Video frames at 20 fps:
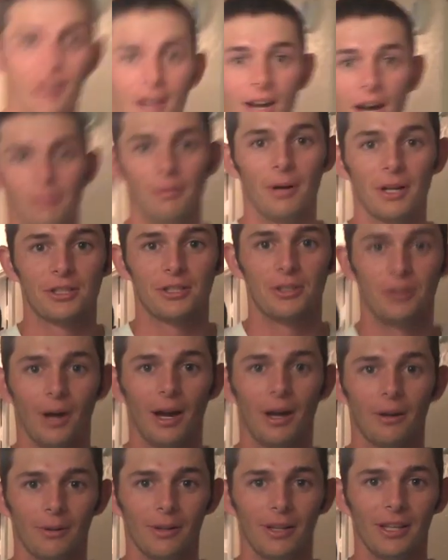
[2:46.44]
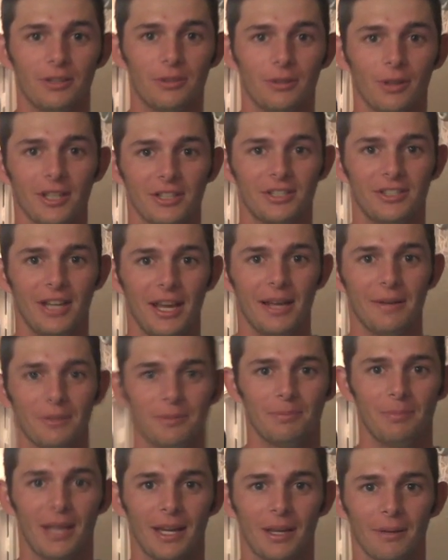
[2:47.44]
How much do I really trust
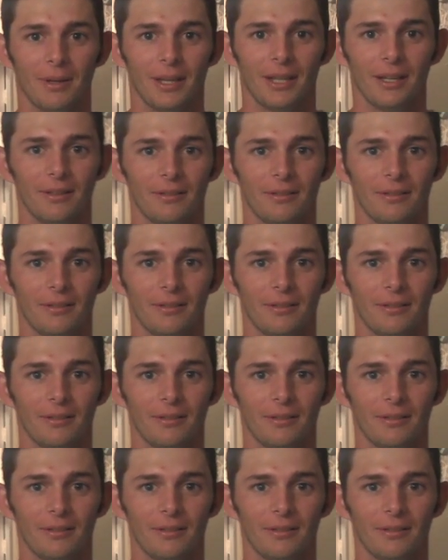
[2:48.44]
James Bingaman?